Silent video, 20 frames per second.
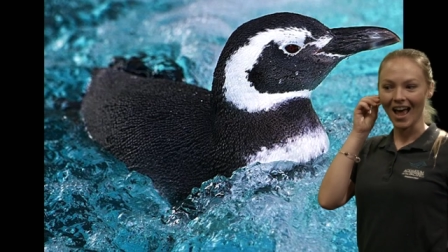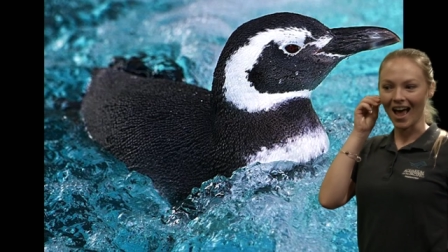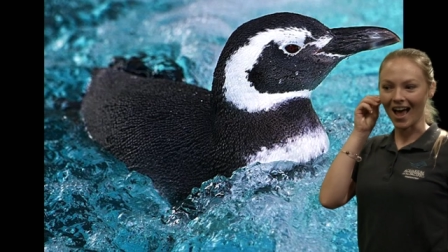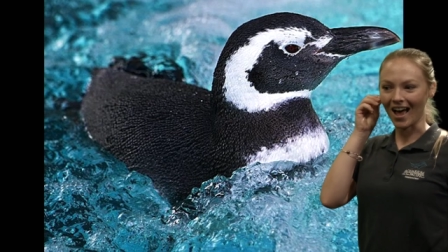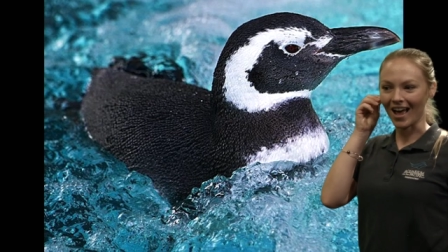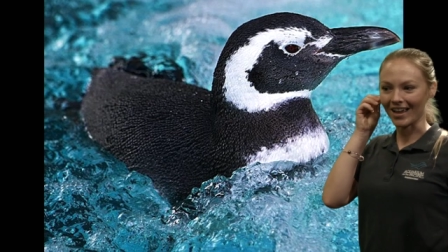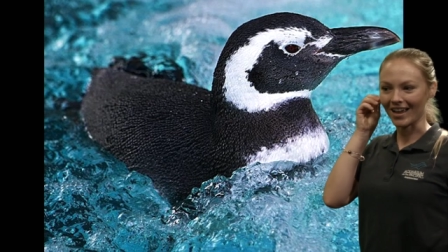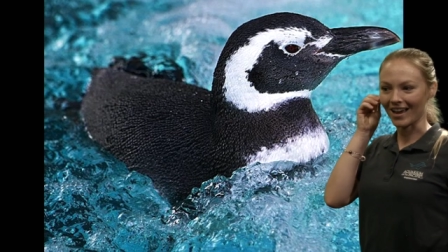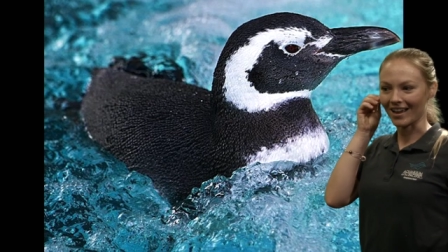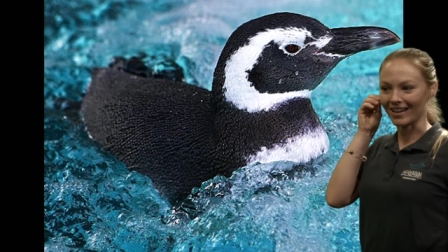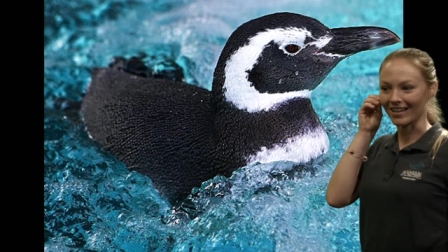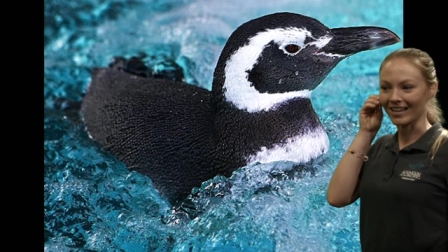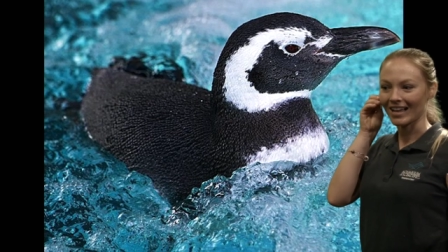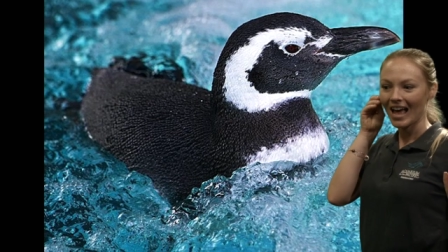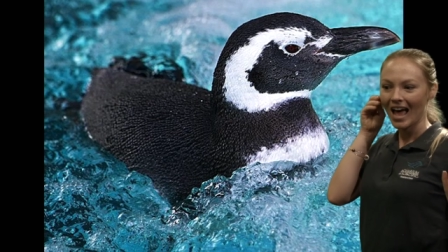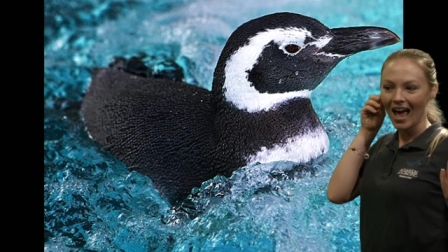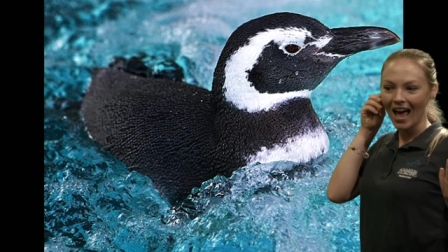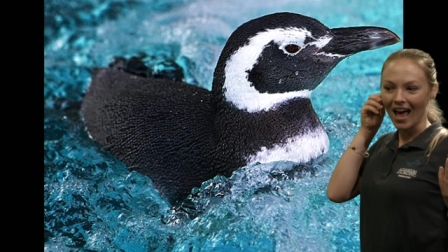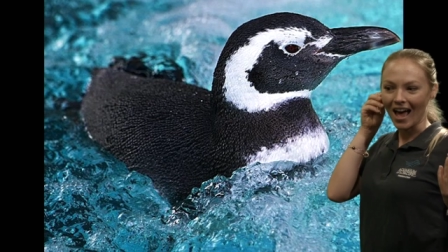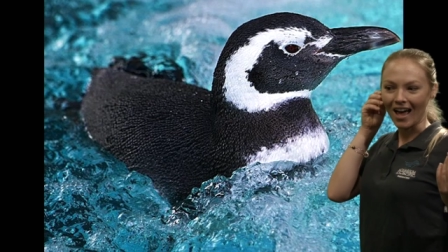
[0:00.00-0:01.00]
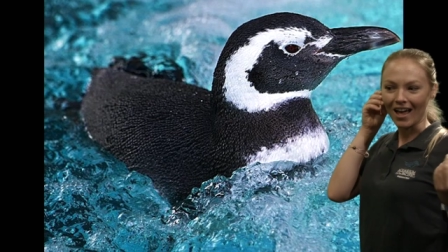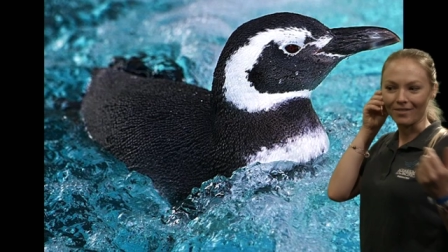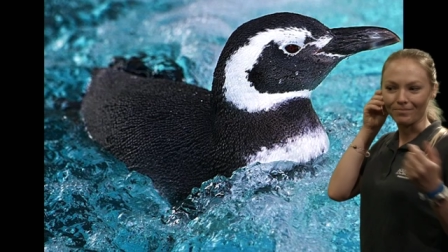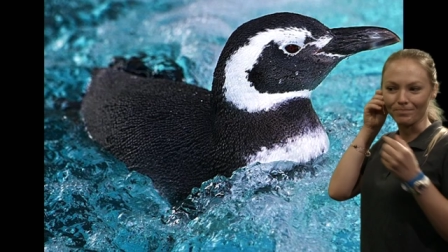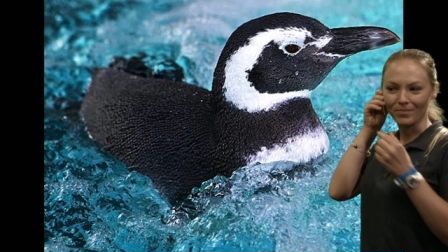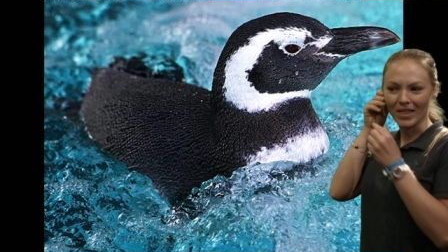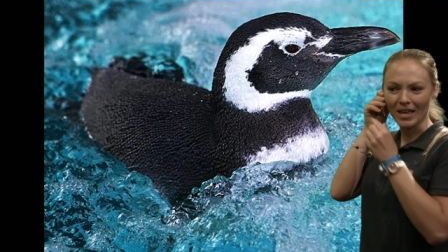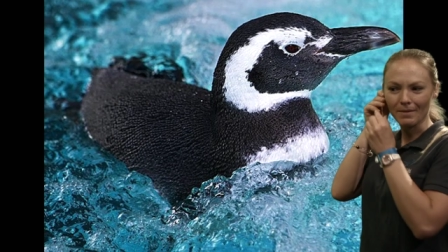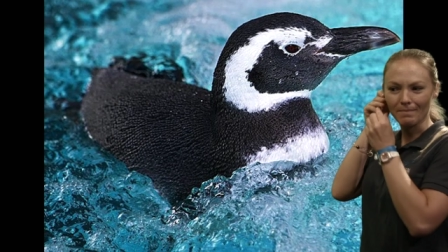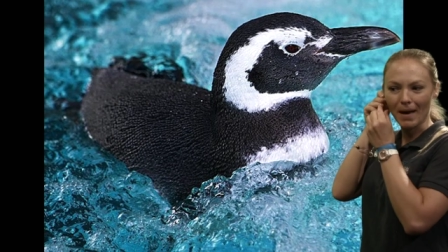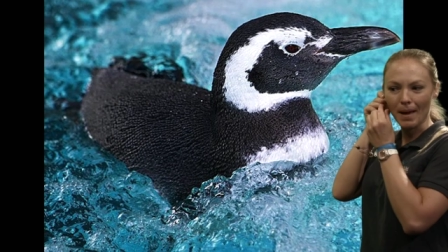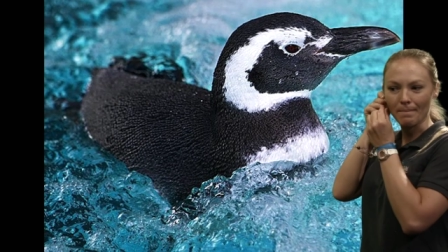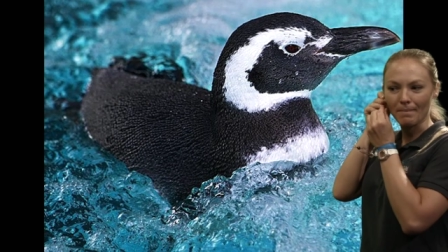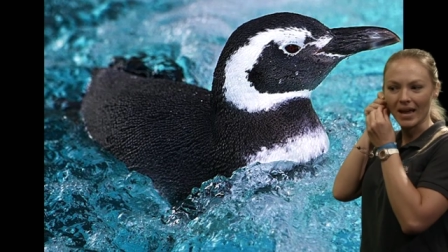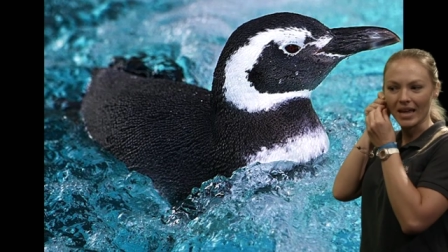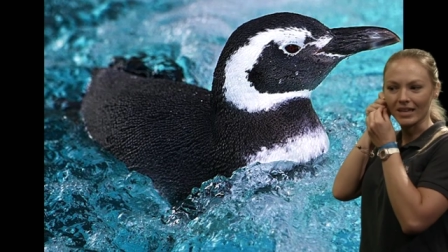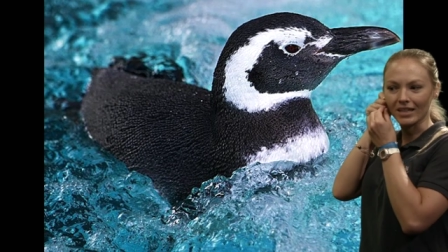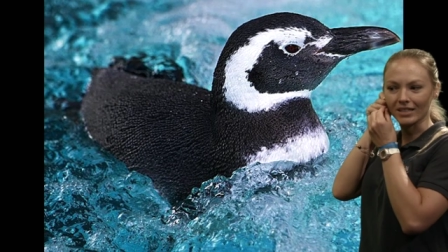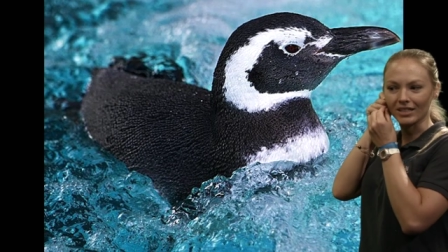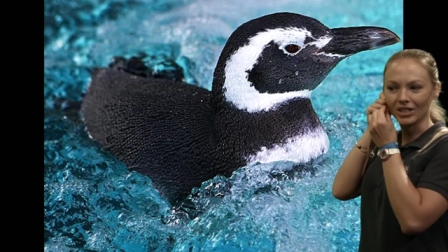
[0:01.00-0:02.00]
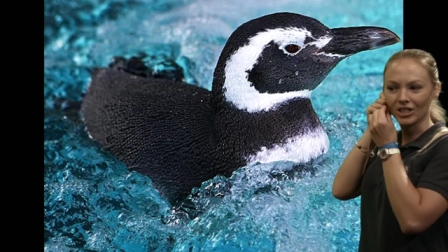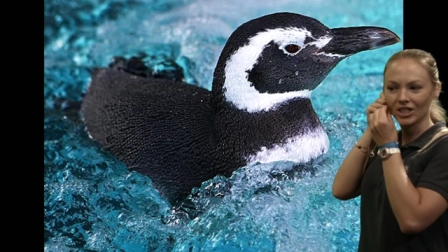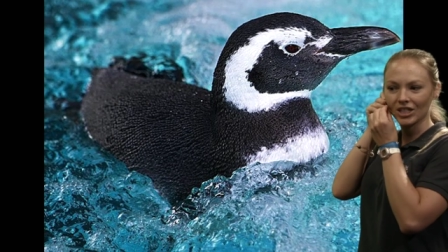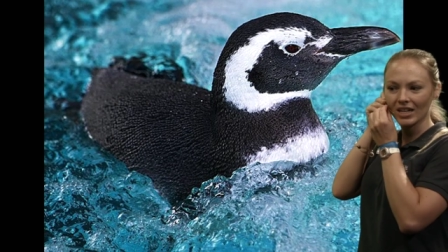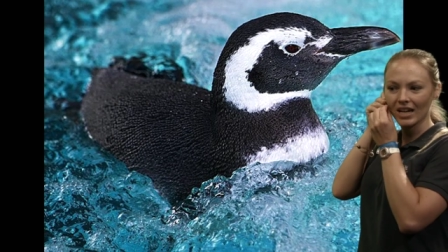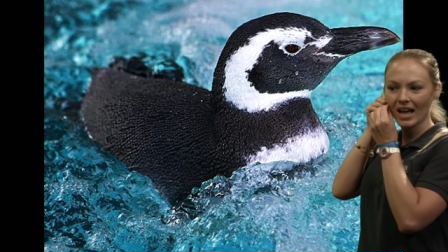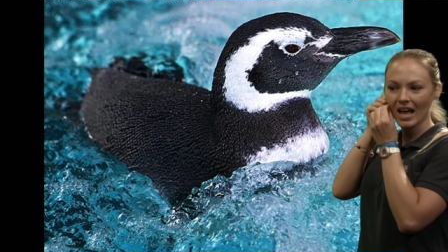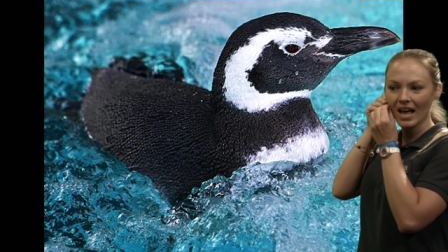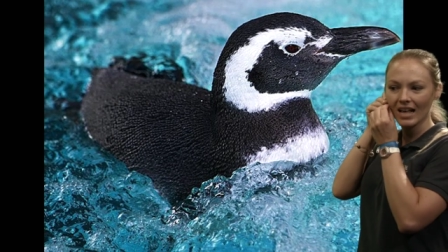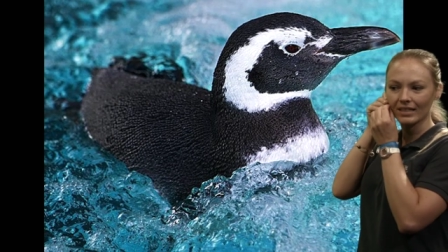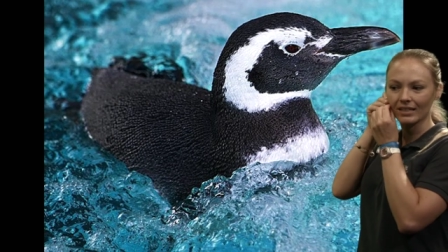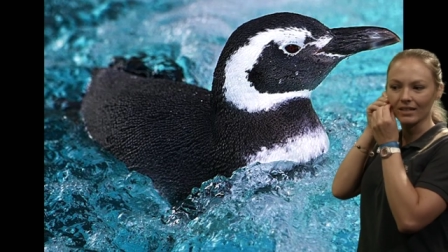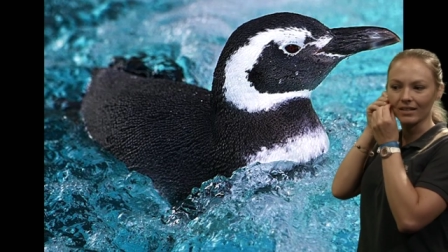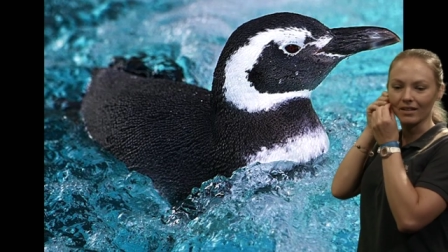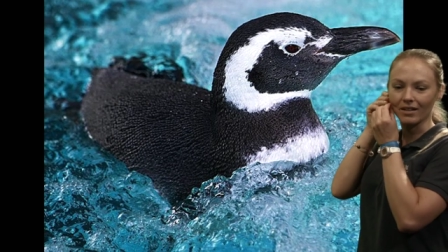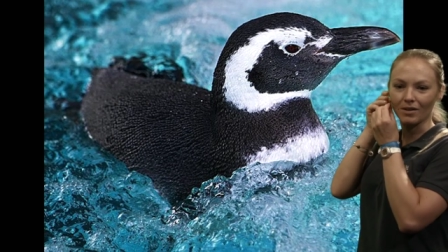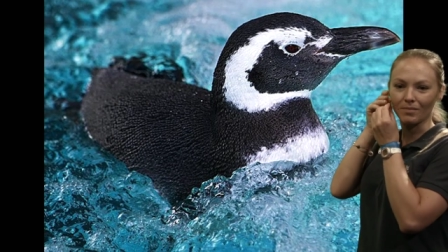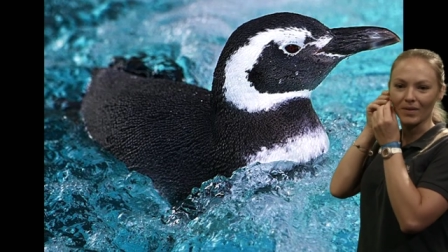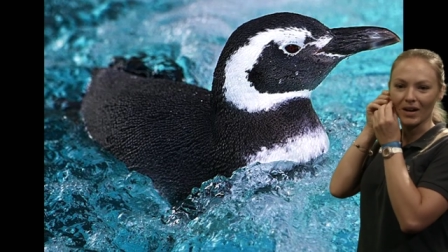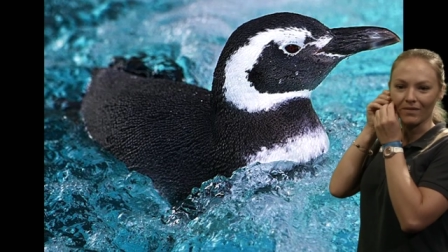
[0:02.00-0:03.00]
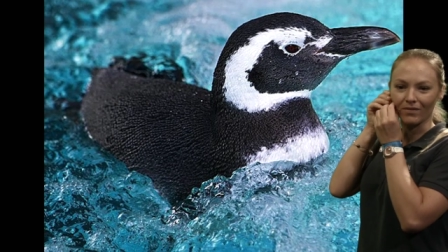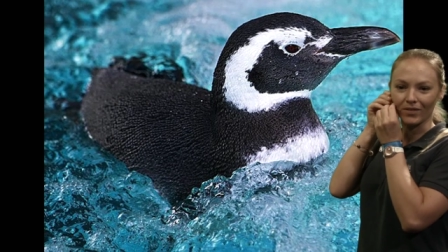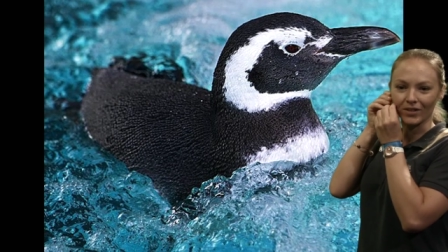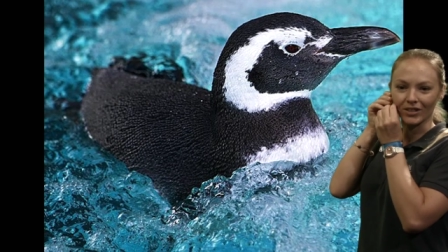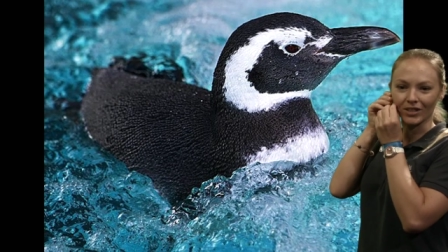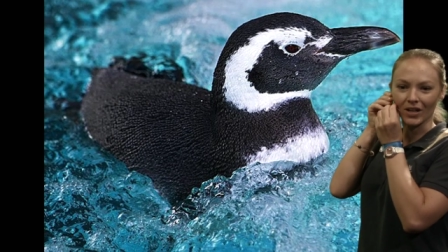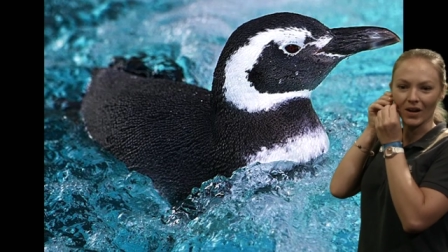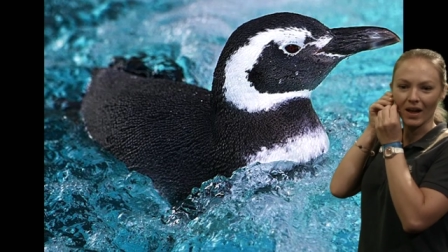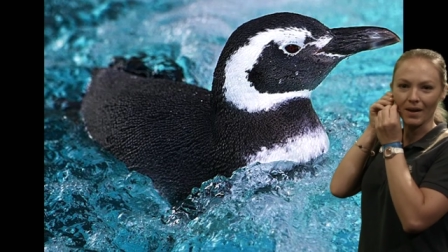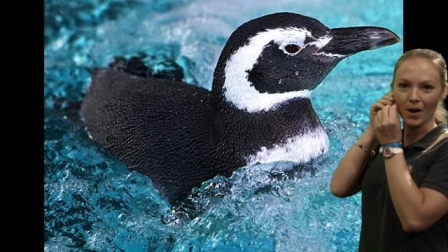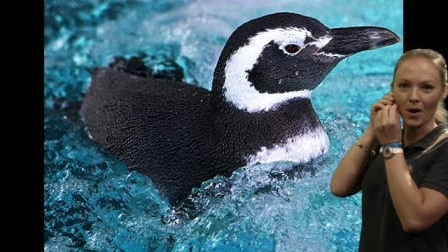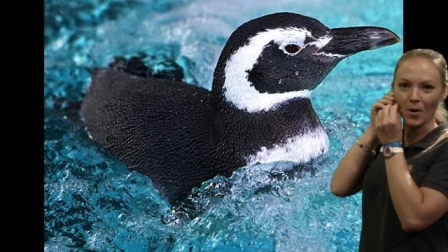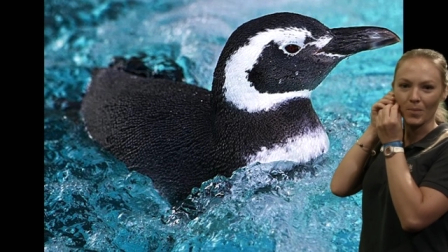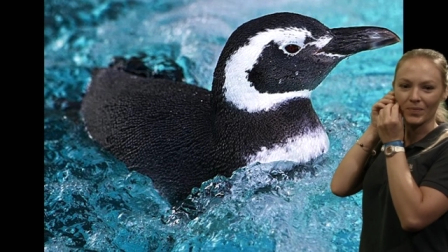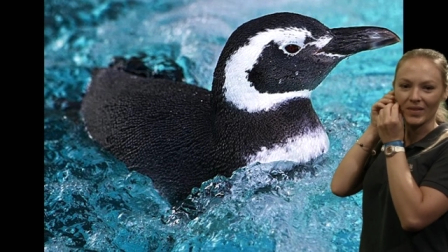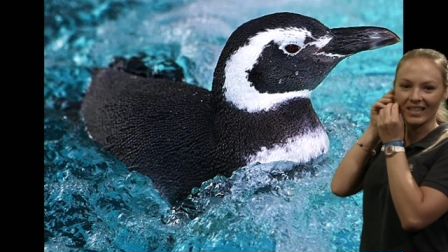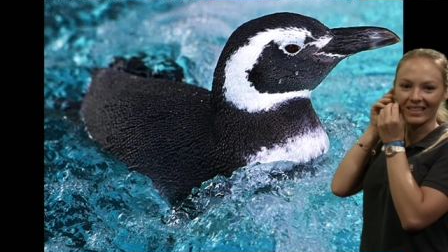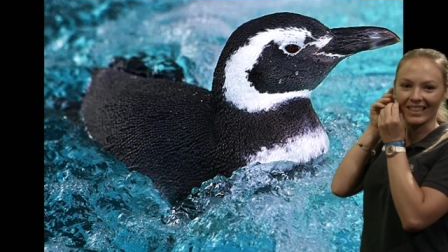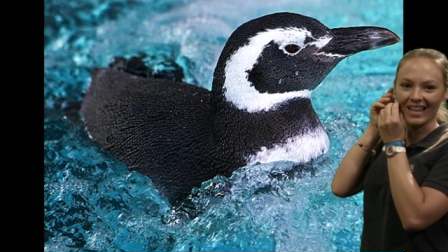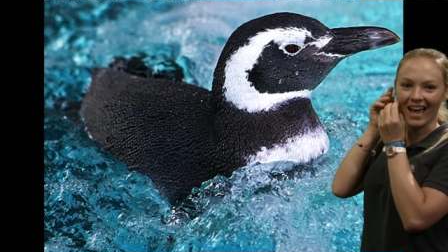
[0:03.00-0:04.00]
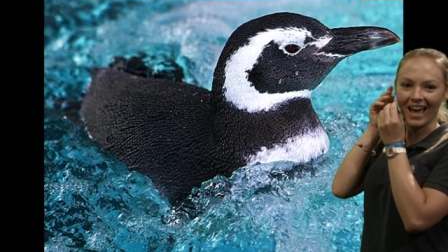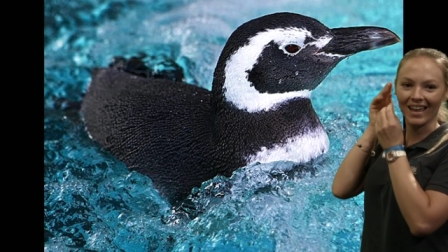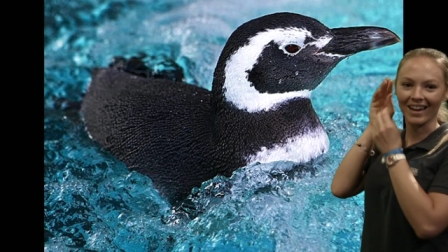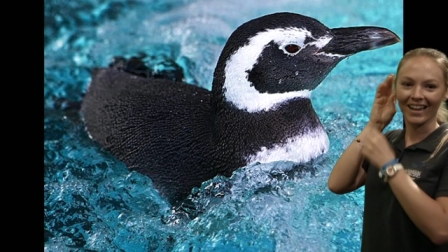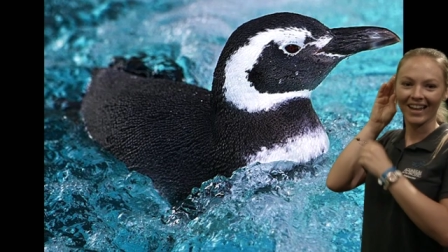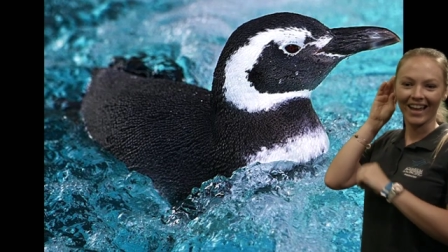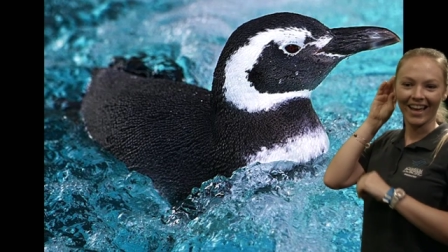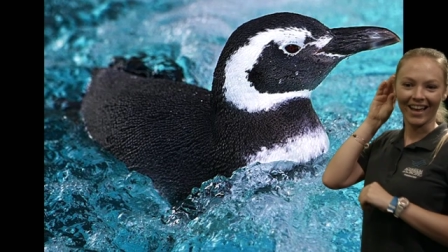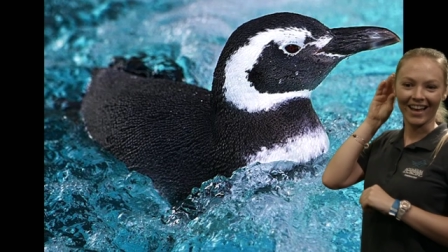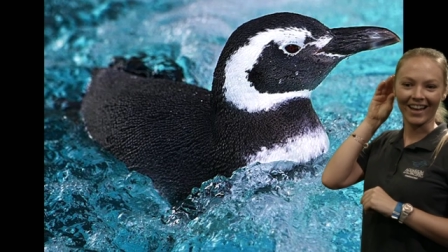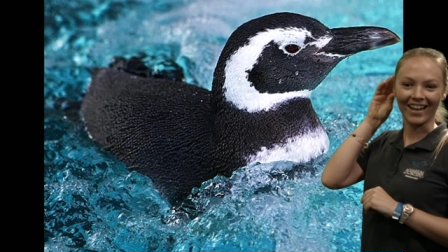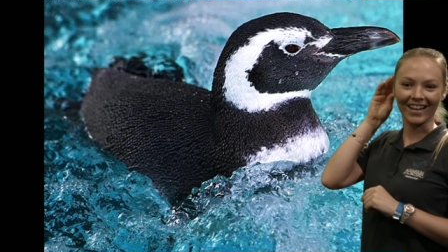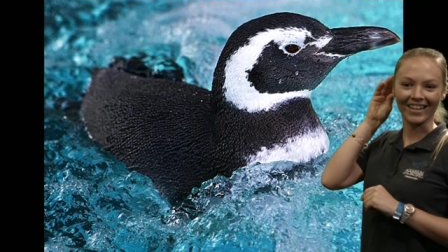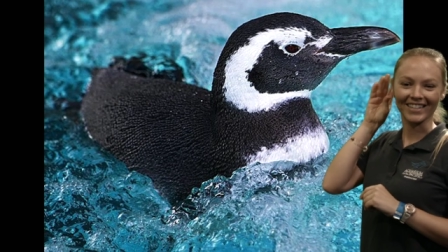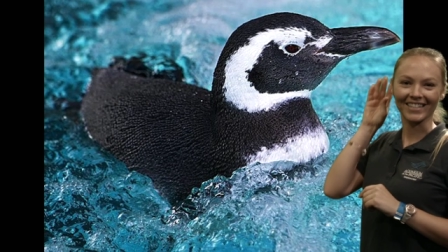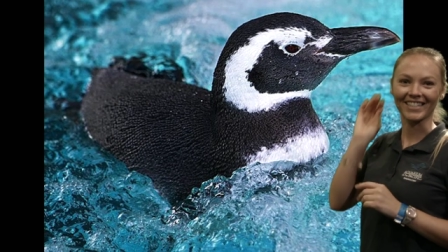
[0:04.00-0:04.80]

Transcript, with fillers: I gotta uh, think my mic is just a little muffled, so I hope that that uh,